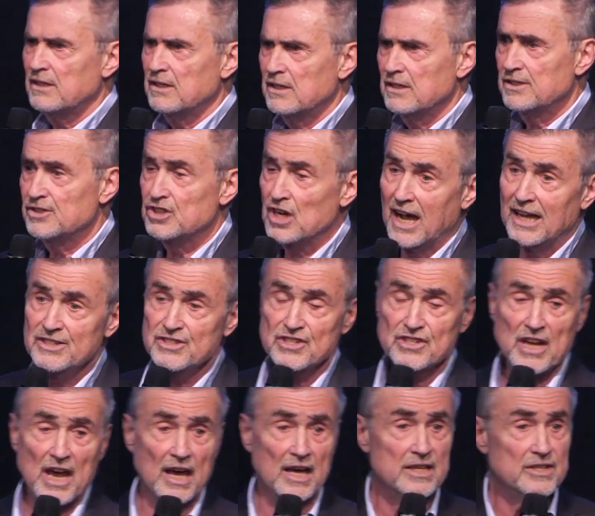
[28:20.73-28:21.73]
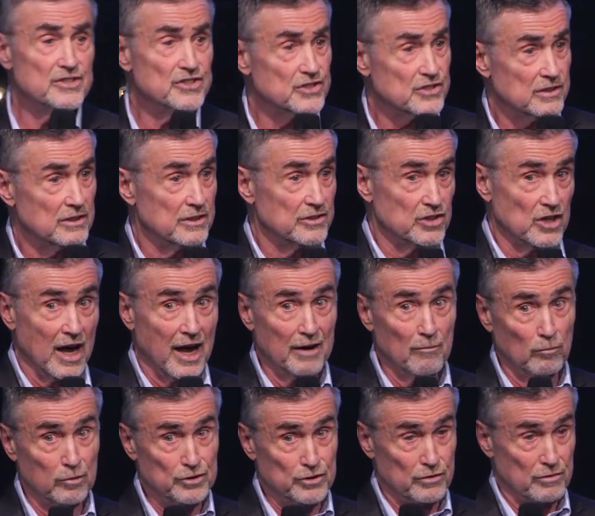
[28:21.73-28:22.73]
John says, John
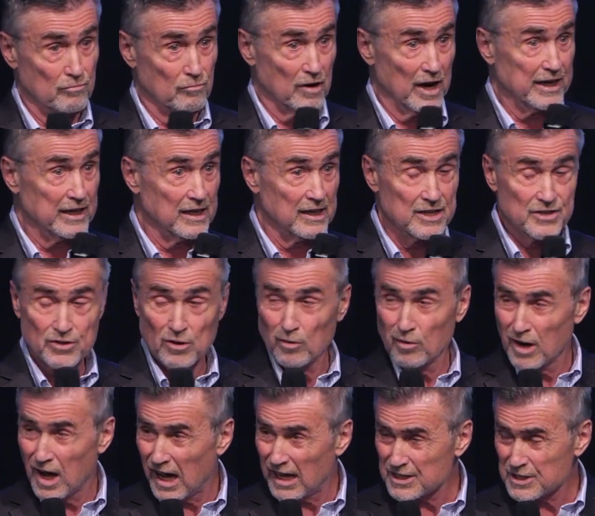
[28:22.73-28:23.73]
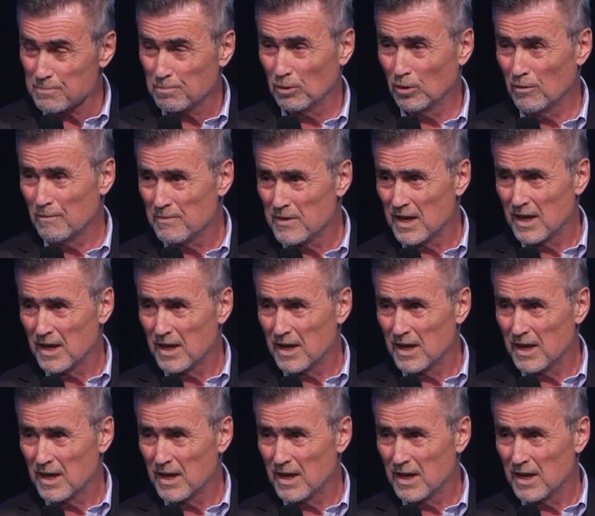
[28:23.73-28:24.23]
was writing his own gospel.